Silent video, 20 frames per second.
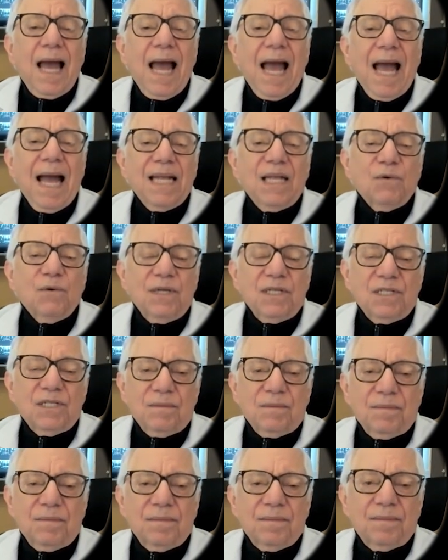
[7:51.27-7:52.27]

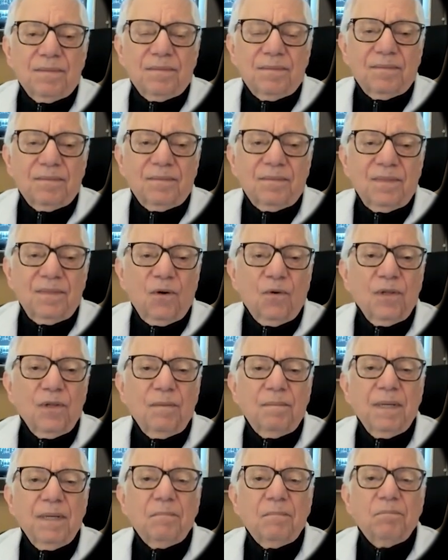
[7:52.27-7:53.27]
aneurysm or the
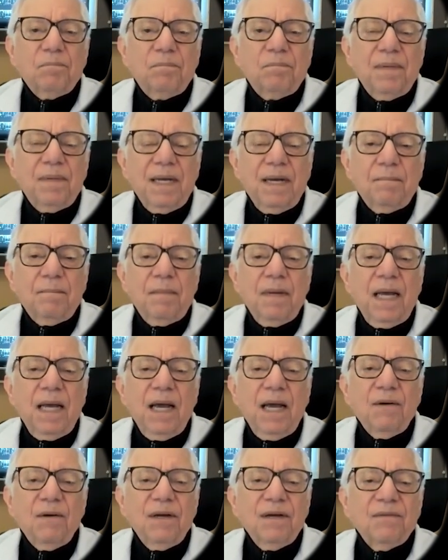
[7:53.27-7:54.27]
big
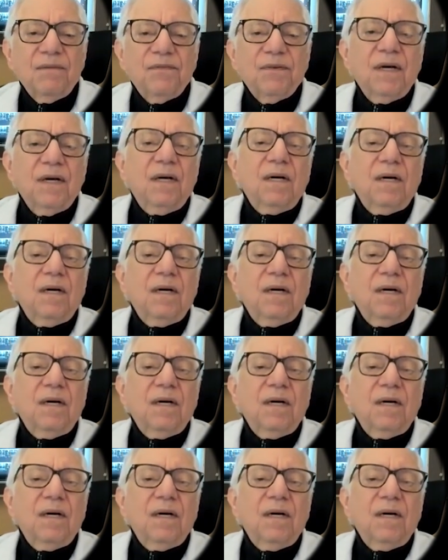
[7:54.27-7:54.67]
area of